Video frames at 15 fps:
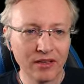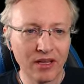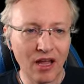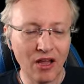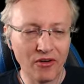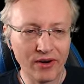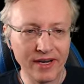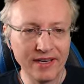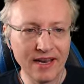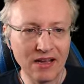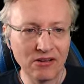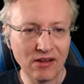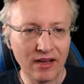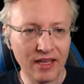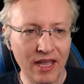Right
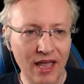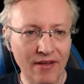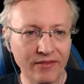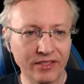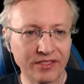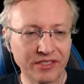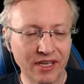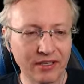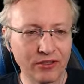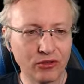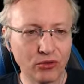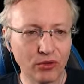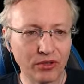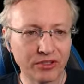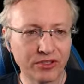now I have it set
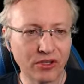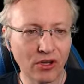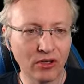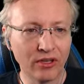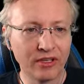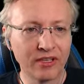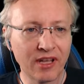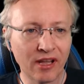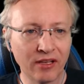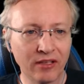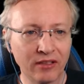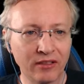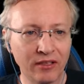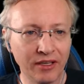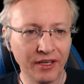to a solid
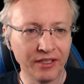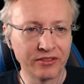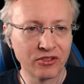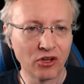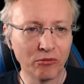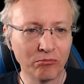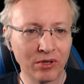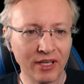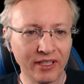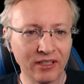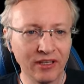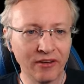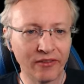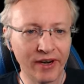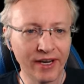color. It's
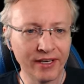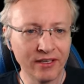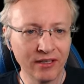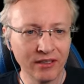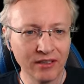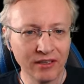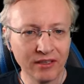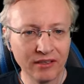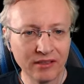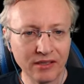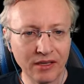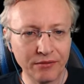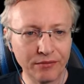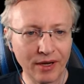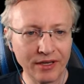completely red.
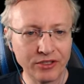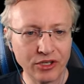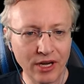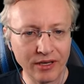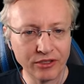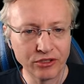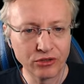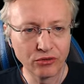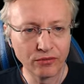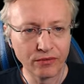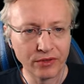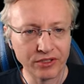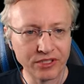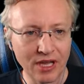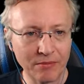If I change to, for
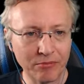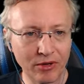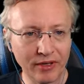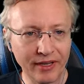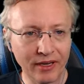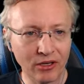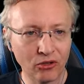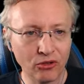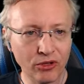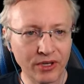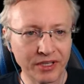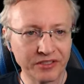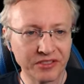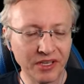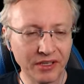example, yellow, you
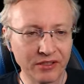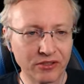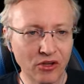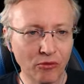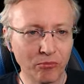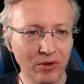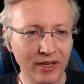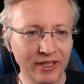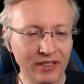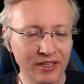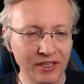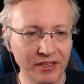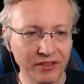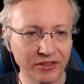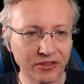can see it's
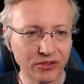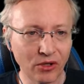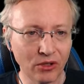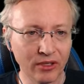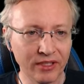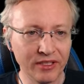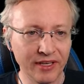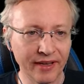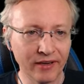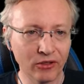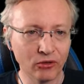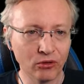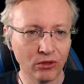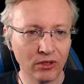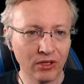completely solid
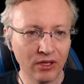yellow.